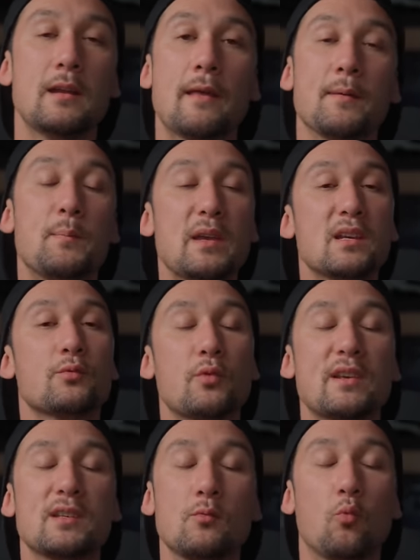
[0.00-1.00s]
Now, the biggest
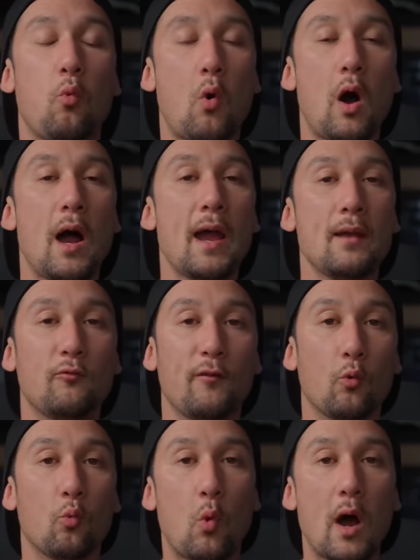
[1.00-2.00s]
reason why
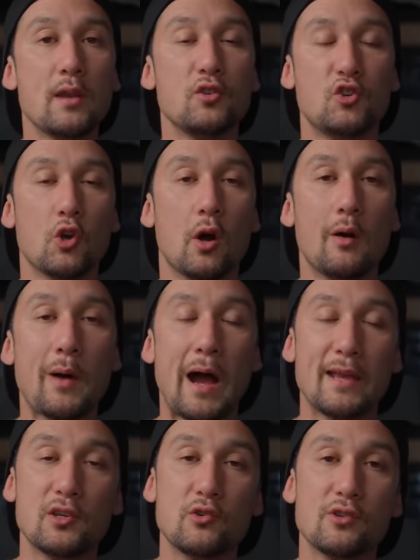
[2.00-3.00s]
for one job
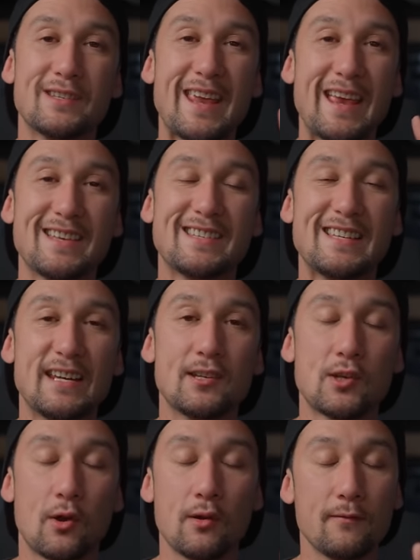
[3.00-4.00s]
I used
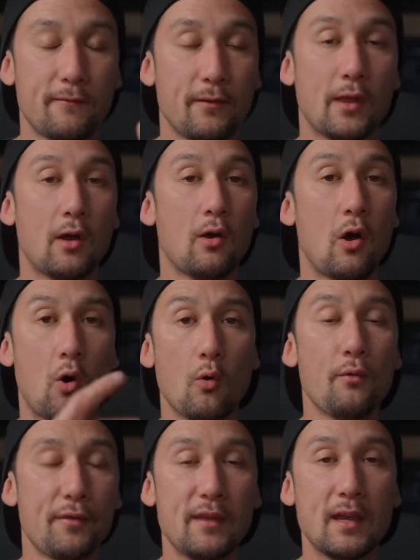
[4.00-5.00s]
S-Cinetone for the
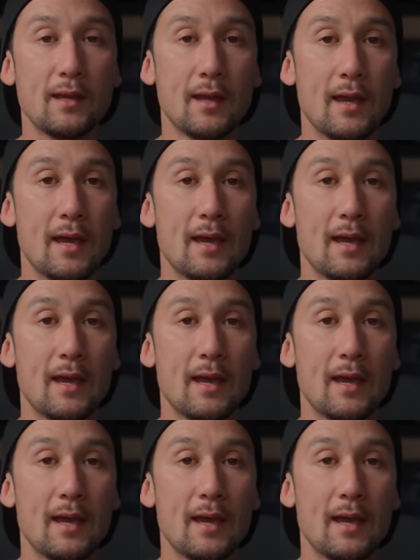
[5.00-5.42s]
whole thing,